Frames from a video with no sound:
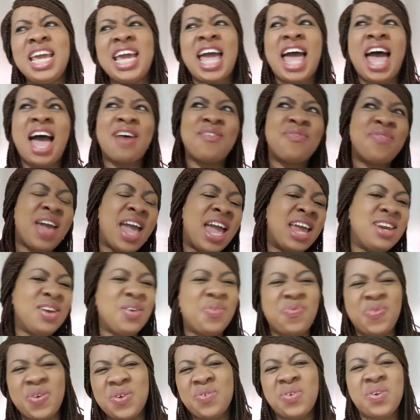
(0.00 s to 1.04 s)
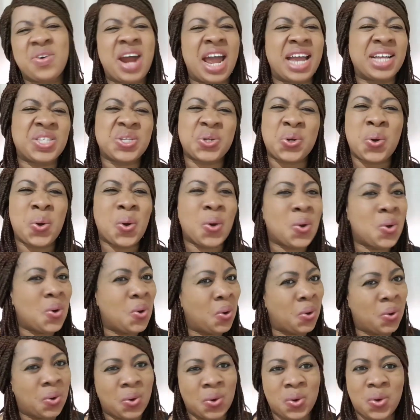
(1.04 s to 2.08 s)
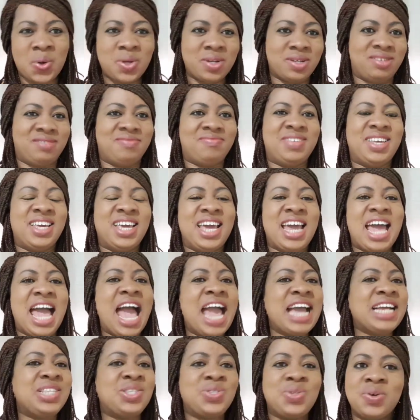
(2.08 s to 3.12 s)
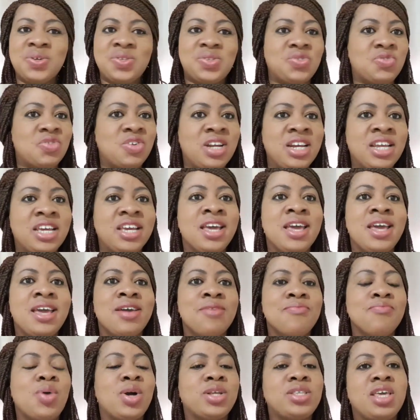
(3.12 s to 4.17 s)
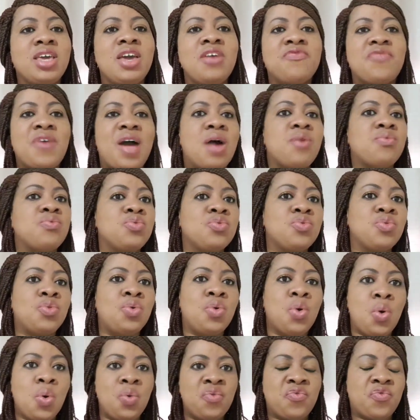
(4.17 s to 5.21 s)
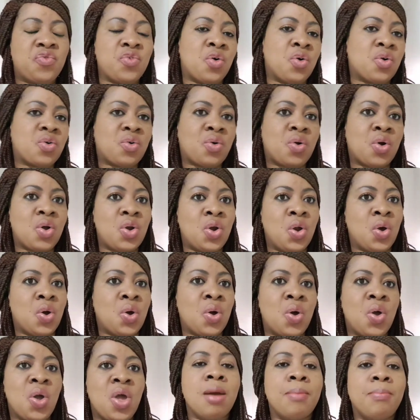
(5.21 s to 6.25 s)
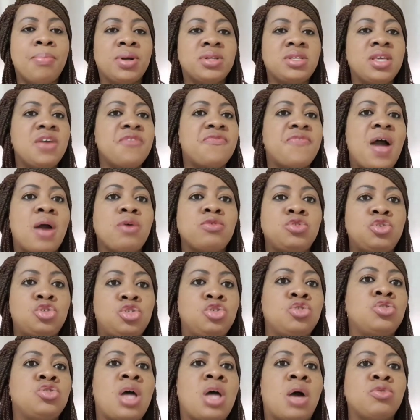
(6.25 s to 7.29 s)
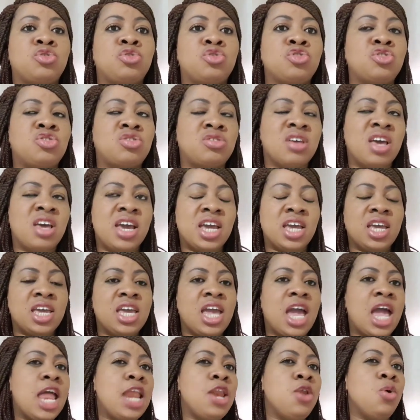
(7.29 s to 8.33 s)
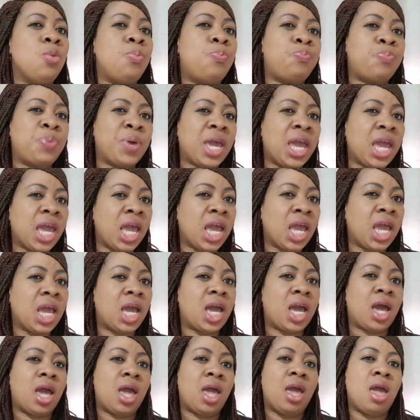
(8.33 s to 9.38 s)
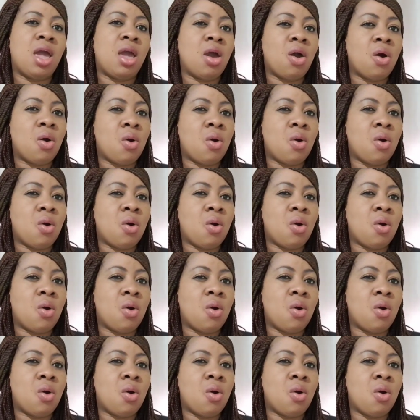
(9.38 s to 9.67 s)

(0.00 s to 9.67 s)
really have any favorite color. I don't really. But if I would go for color, but if I would choose, I would choose yellow, pink,